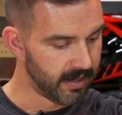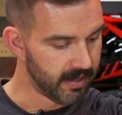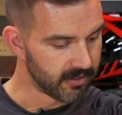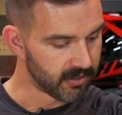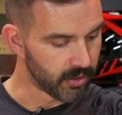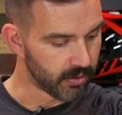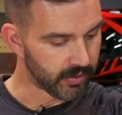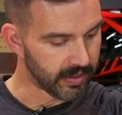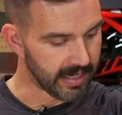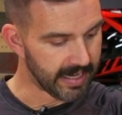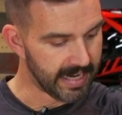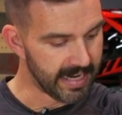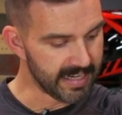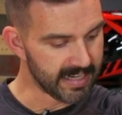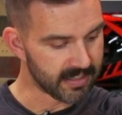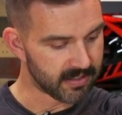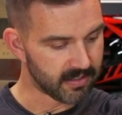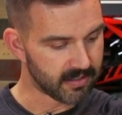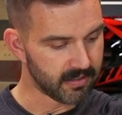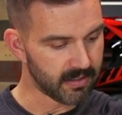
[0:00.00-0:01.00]
So with the
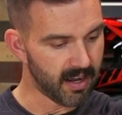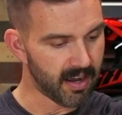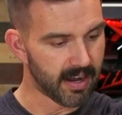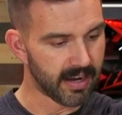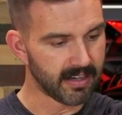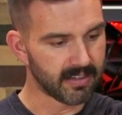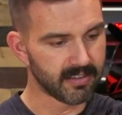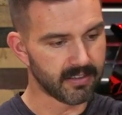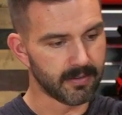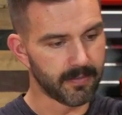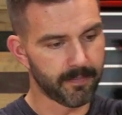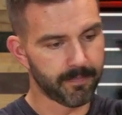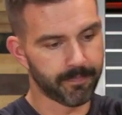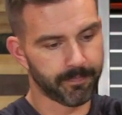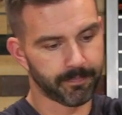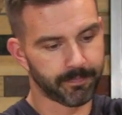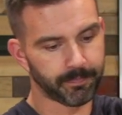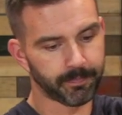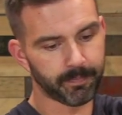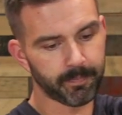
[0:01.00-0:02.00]
heated socks,
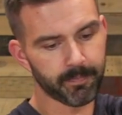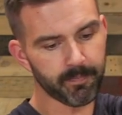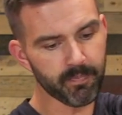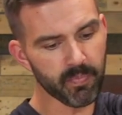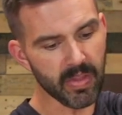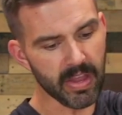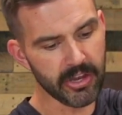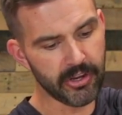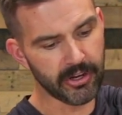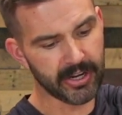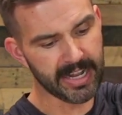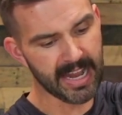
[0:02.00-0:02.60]
you're